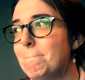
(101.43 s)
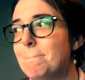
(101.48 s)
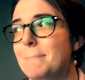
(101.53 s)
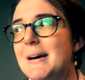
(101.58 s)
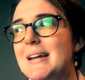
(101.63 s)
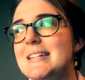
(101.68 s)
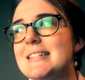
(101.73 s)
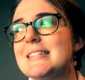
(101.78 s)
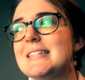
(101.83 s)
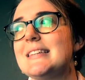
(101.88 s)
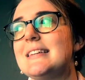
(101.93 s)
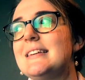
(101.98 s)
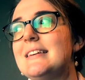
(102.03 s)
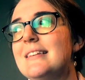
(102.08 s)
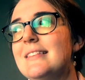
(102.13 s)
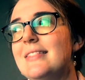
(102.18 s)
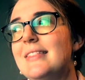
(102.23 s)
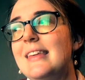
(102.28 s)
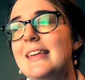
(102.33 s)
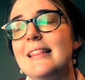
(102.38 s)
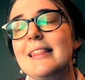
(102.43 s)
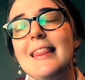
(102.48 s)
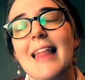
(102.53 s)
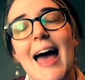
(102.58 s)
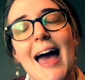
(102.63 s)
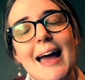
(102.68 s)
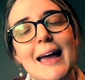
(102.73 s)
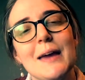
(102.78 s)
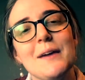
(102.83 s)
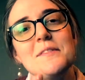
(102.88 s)
But the
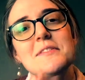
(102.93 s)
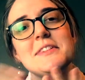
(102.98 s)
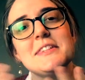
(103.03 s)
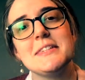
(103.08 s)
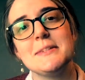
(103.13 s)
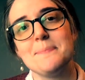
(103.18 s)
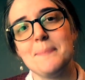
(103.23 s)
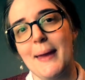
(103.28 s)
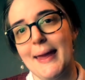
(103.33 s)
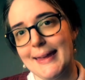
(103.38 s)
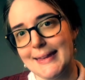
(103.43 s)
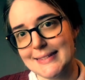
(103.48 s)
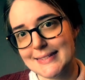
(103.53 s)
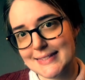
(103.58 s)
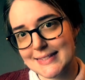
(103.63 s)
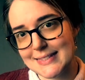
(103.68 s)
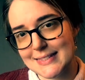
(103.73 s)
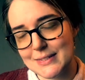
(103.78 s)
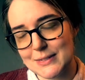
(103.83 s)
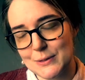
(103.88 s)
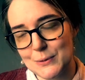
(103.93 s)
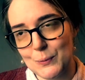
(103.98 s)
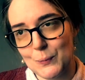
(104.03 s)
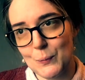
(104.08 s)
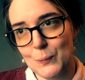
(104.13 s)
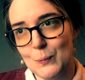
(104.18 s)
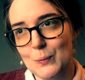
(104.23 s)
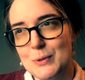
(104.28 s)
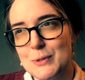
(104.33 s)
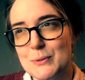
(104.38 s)
lack of space
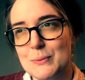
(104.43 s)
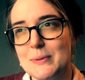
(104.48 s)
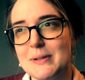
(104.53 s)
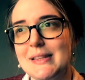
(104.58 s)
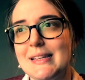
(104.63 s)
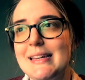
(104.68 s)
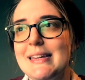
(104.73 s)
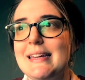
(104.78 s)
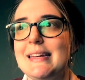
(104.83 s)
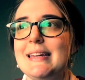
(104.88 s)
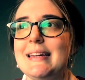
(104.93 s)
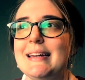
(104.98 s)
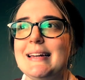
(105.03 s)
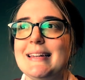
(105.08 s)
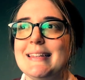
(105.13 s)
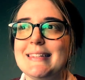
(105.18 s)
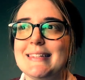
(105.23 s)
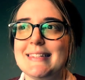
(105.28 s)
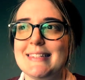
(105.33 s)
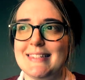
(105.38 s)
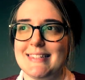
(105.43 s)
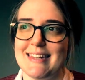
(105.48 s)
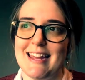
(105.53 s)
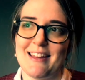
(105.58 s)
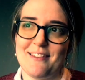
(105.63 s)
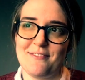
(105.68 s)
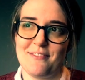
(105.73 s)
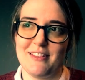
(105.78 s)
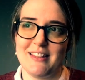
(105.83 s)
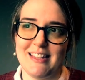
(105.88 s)
was really
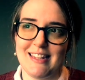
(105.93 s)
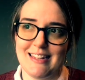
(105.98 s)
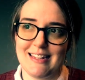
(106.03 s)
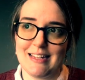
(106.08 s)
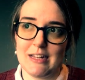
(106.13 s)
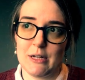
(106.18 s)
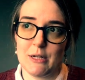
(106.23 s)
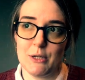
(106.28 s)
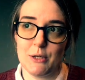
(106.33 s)
stifling